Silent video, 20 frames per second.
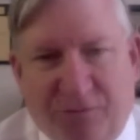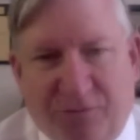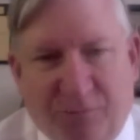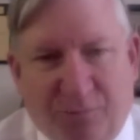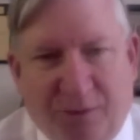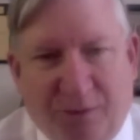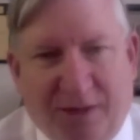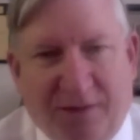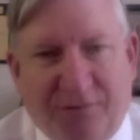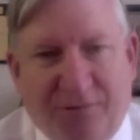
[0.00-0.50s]

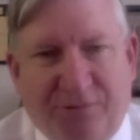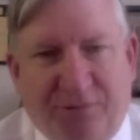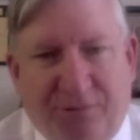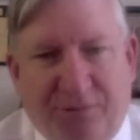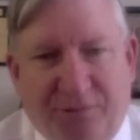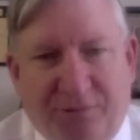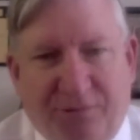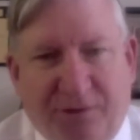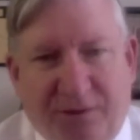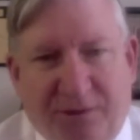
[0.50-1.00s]
arrest,
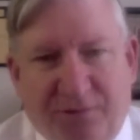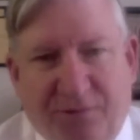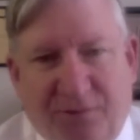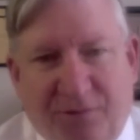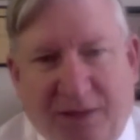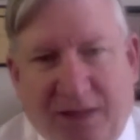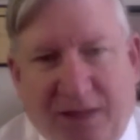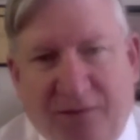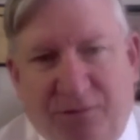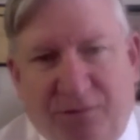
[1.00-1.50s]
and things of
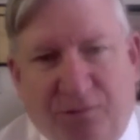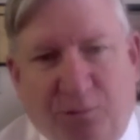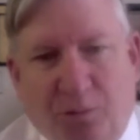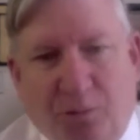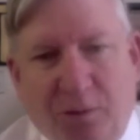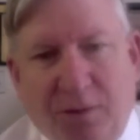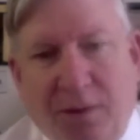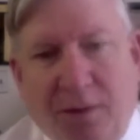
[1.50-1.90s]
that sort,